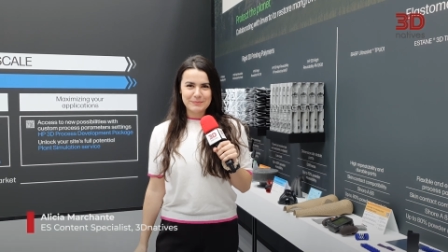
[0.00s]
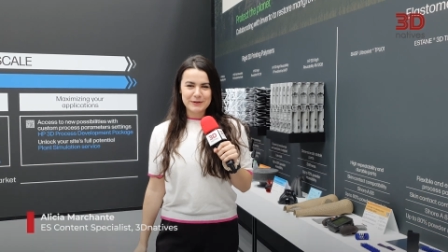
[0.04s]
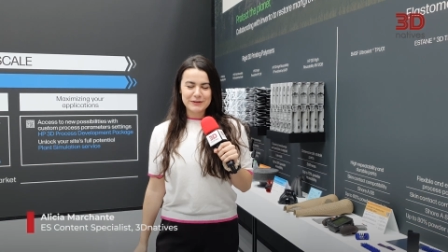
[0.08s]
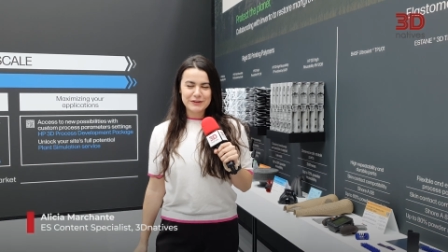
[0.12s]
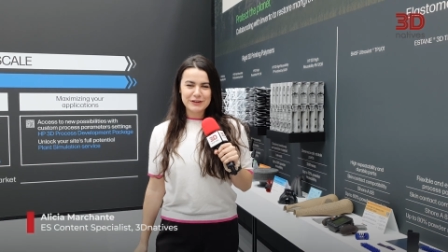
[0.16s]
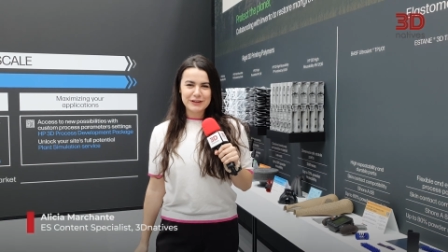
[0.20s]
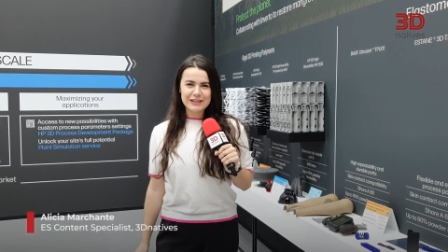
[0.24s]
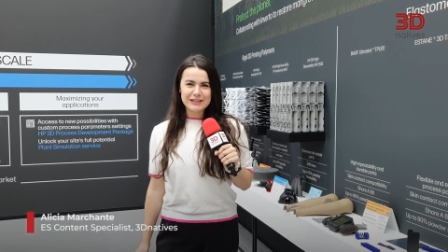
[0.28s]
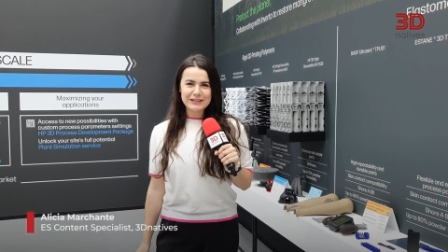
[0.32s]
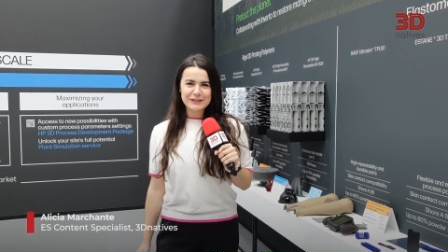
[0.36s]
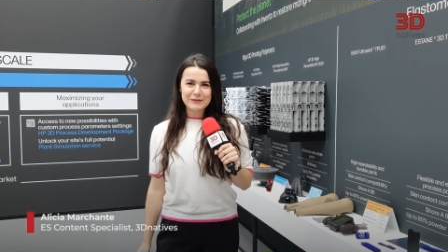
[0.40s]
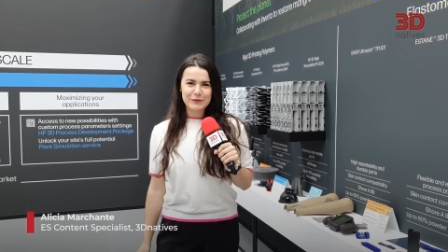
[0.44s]

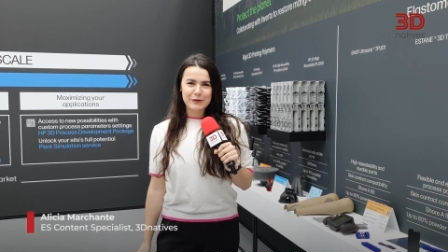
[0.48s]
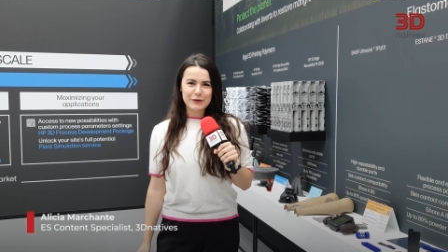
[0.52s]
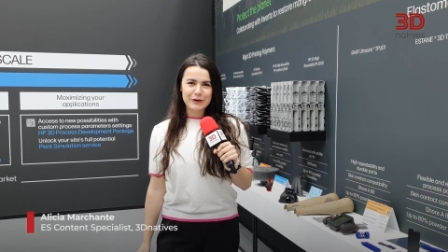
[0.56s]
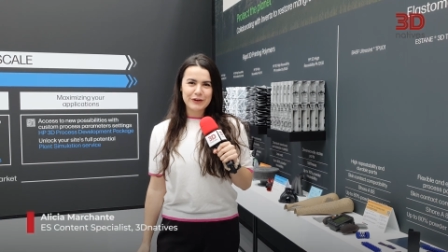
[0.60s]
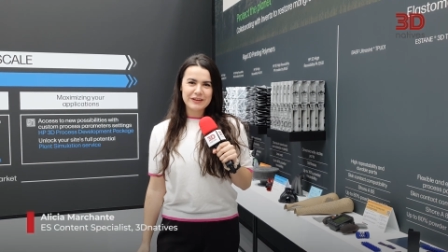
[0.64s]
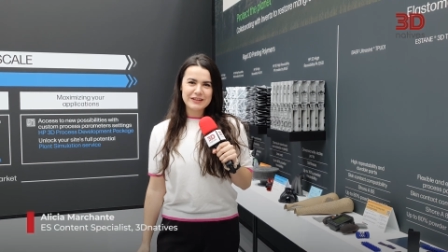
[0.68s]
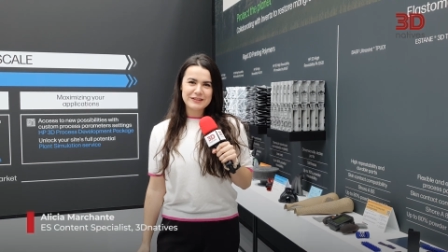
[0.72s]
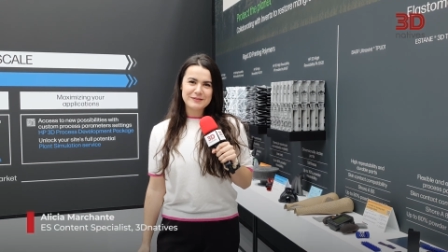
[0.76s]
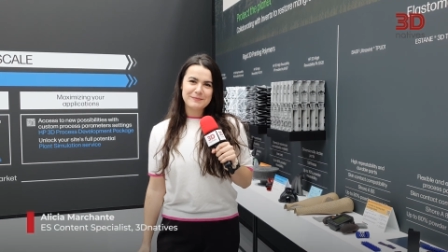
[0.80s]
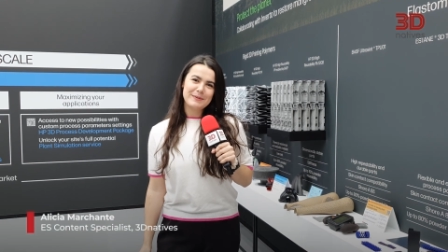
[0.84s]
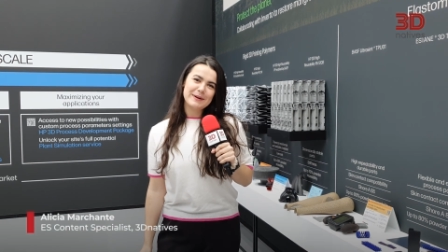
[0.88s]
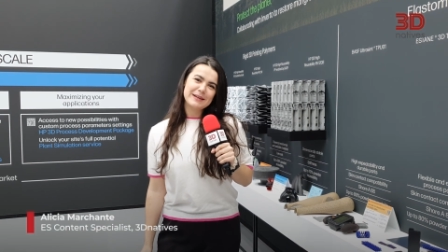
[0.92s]
specialist for
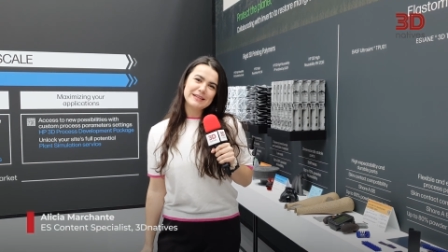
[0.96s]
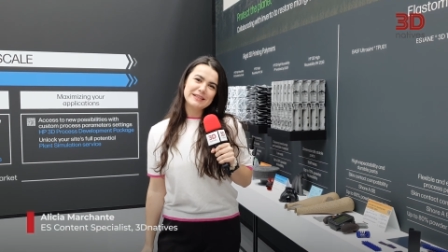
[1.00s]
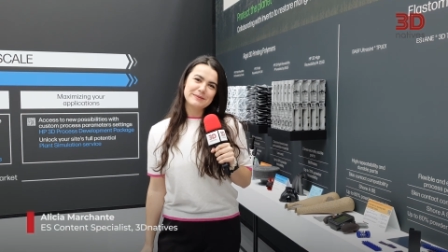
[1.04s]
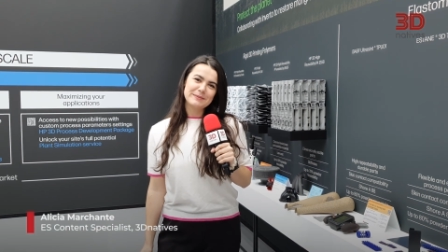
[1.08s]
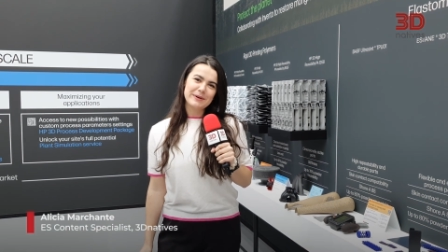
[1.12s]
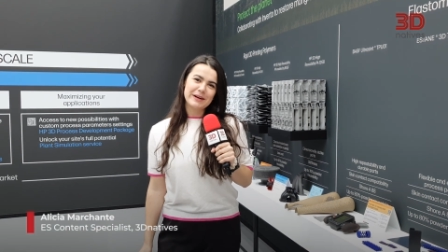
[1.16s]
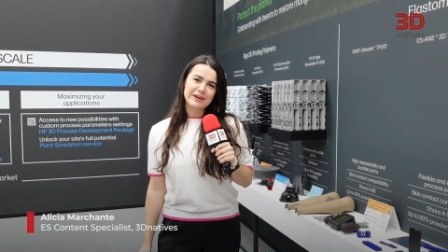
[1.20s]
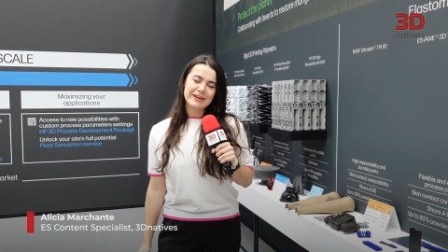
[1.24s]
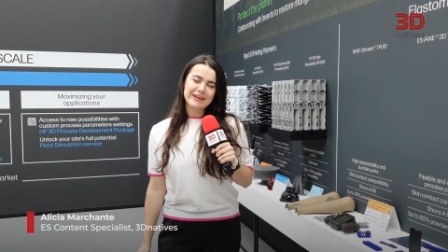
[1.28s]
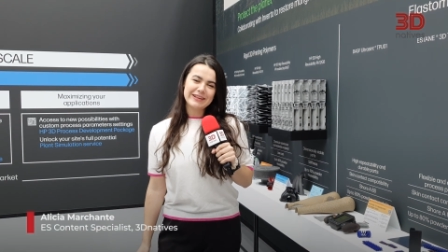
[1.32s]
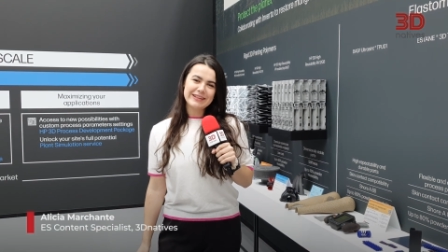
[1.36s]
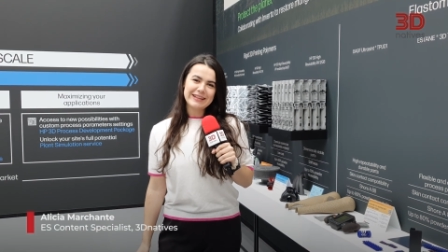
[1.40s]
the Spanish
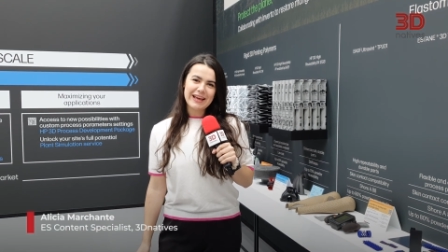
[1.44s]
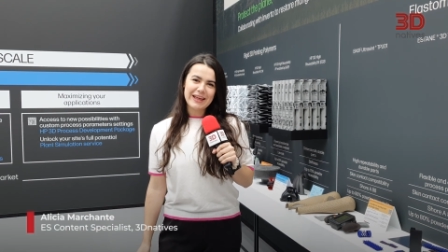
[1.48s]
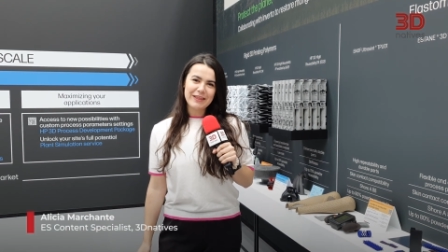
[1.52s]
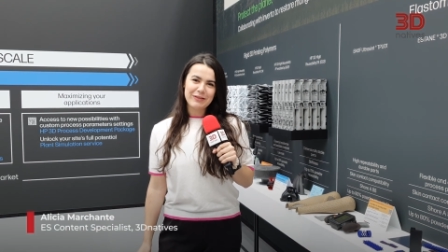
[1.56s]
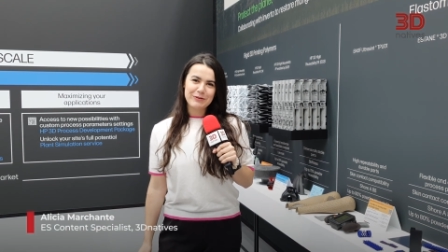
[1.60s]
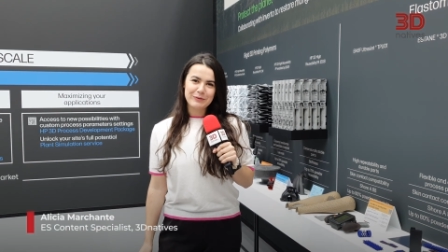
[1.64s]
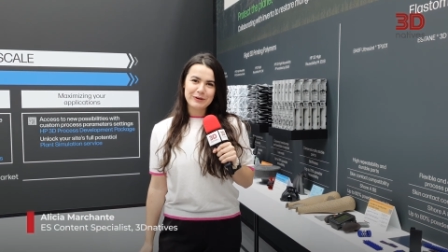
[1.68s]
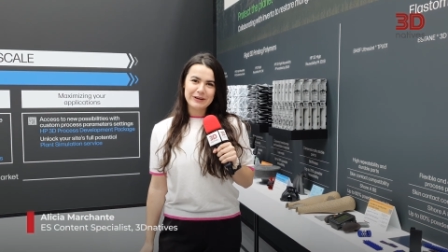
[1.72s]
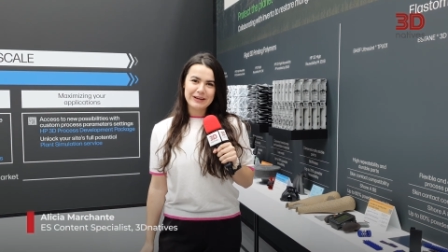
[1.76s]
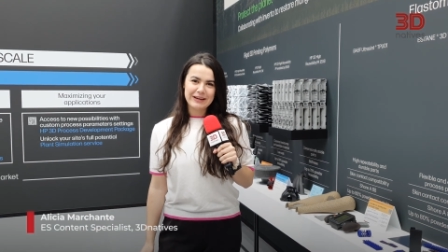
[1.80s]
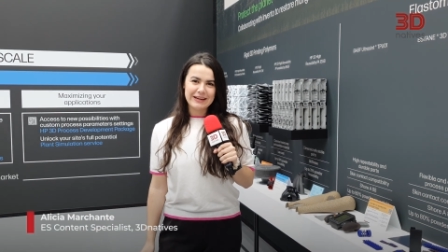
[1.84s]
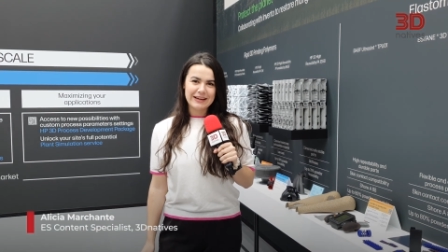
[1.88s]
market at
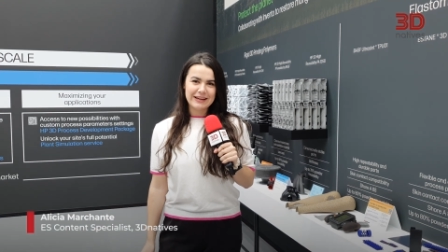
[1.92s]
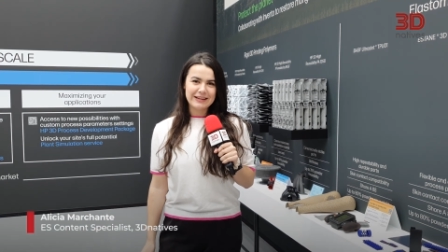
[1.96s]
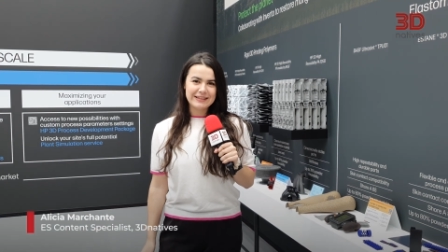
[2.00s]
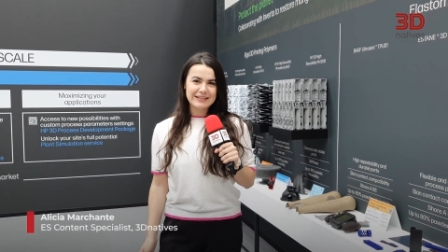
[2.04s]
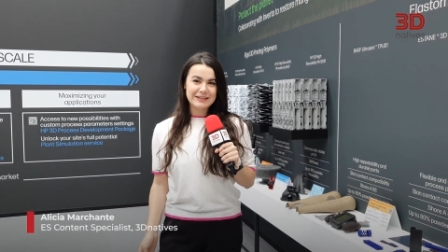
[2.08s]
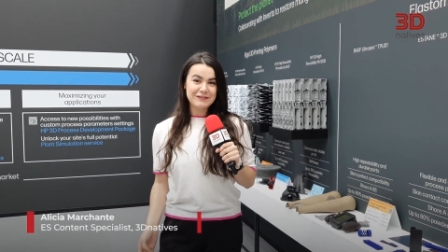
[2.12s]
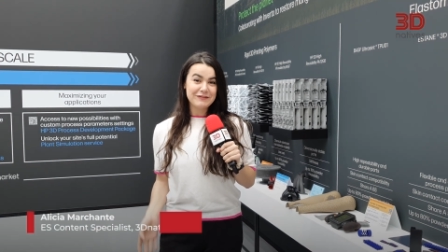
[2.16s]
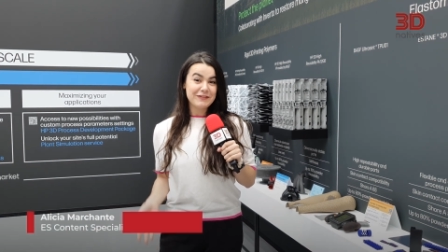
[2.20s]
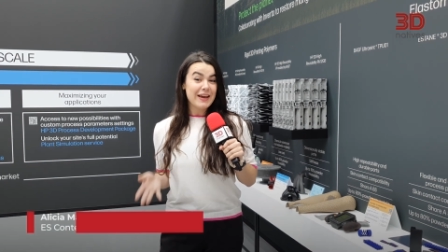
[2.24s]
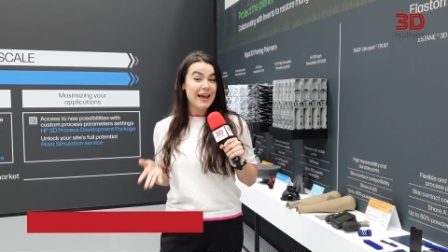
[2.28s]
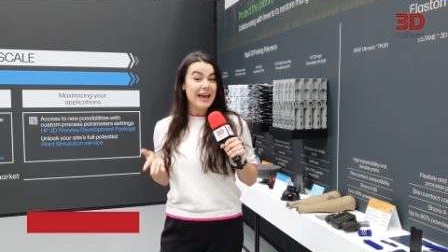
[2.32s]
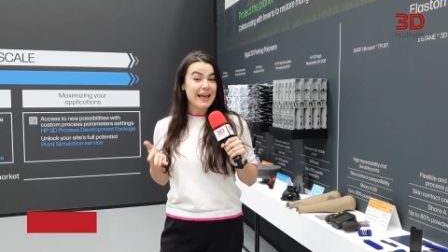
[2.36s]
3D
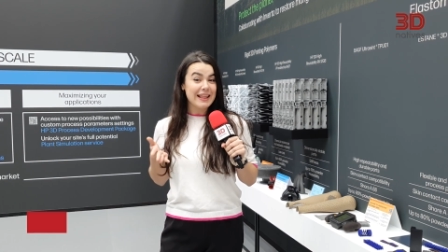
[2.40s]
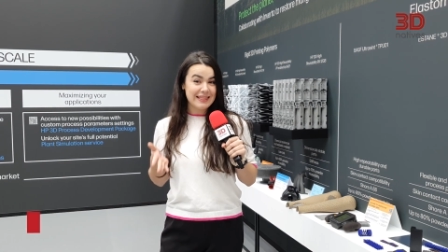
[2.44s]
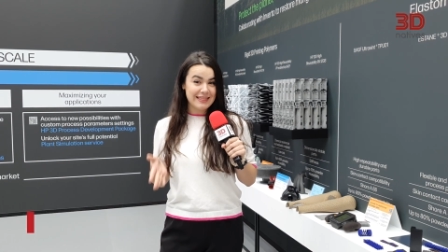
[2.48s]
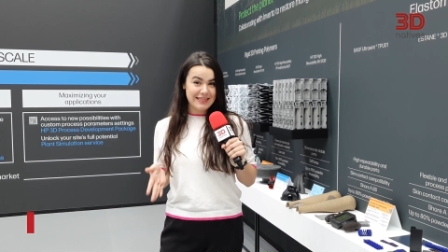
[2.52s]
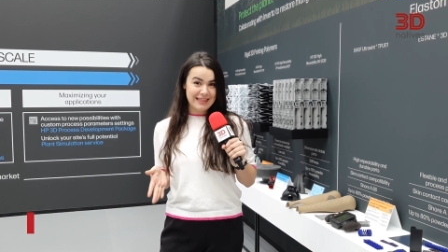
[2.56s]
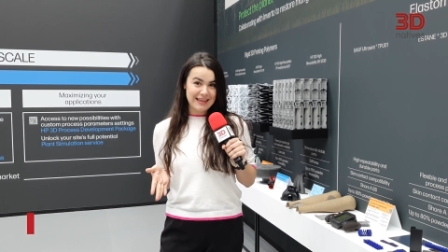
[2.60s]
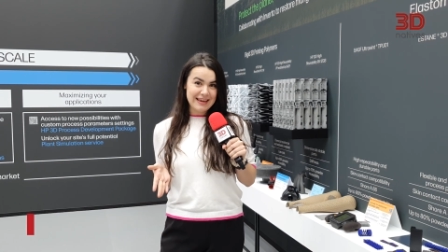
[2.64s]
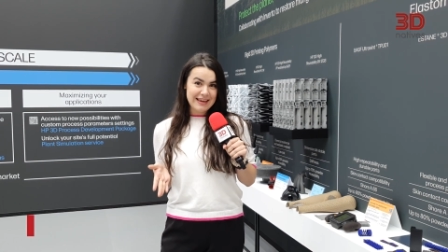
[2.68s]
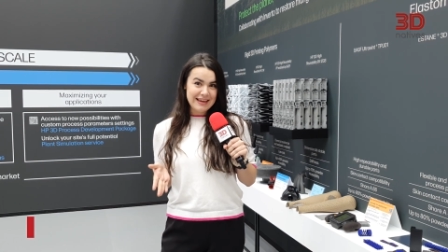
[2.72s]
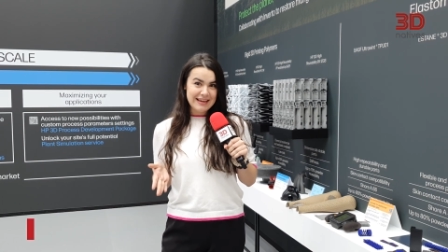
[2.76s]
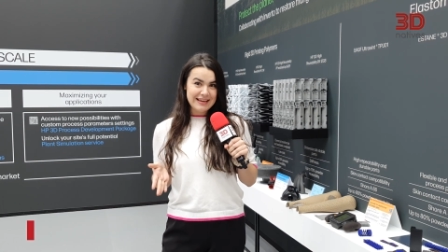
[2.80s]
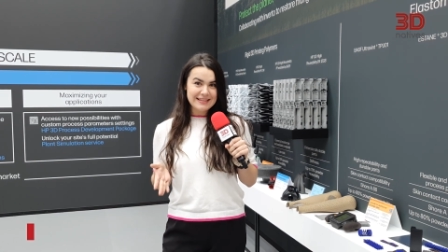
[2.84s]
Native, and
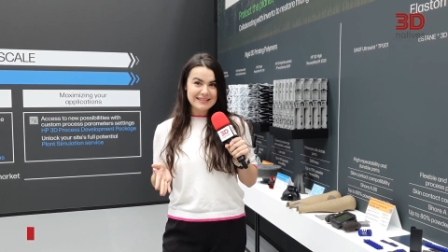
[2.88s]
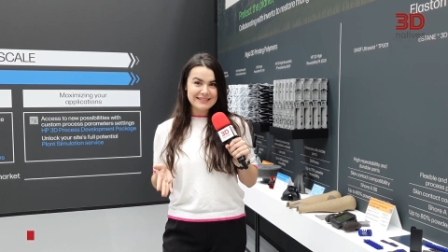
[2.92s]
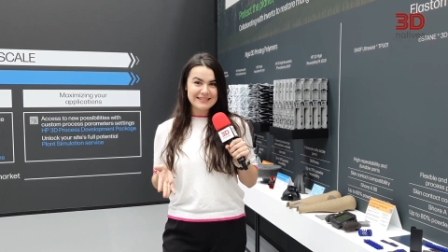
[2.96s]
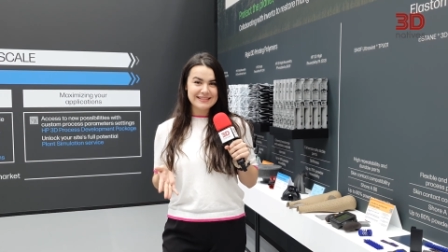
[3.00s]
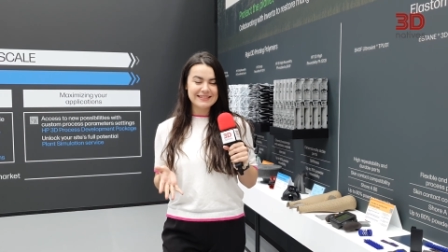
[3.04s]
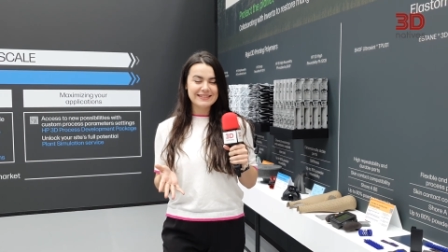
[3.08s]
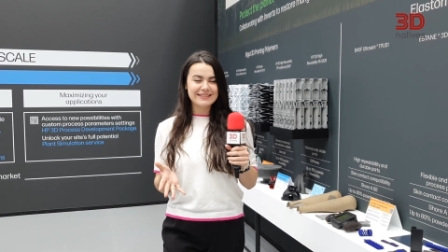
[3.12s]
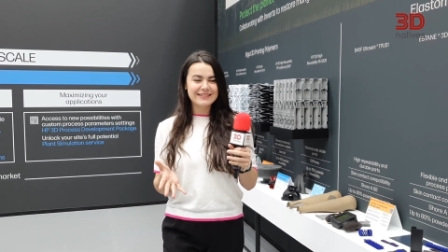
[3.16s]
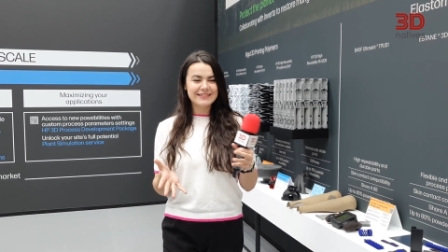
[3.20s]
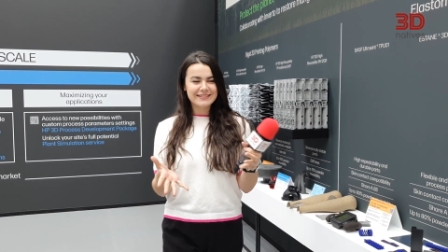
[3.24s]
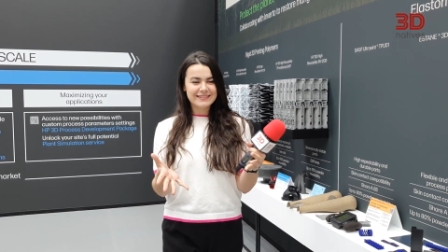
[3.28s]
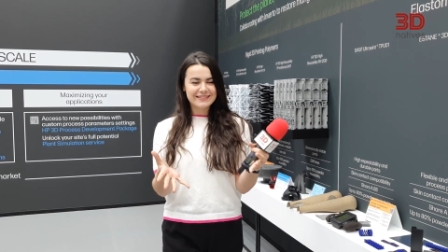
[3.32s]

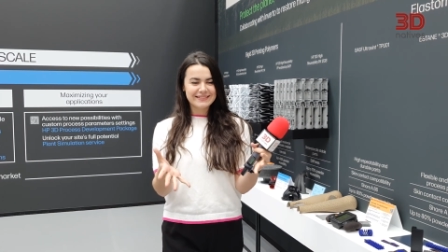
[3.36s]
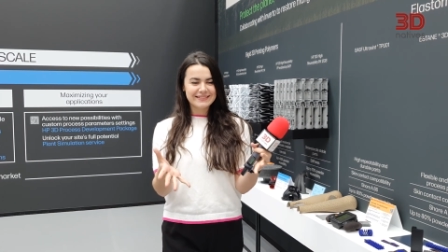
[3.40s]
this